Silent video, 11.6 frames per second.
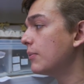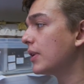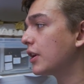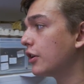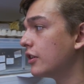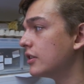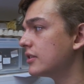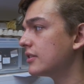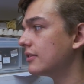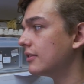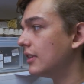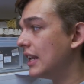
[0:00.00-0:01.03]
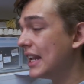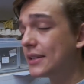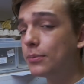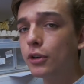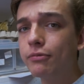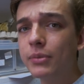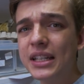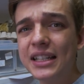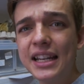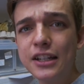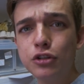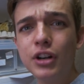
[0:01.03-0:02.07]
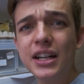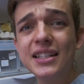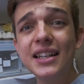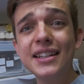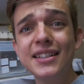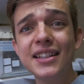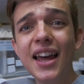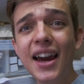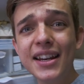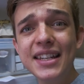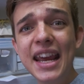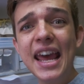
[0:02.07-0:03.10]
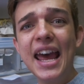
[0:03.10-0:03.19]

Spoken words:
because less movement, less stress, less light,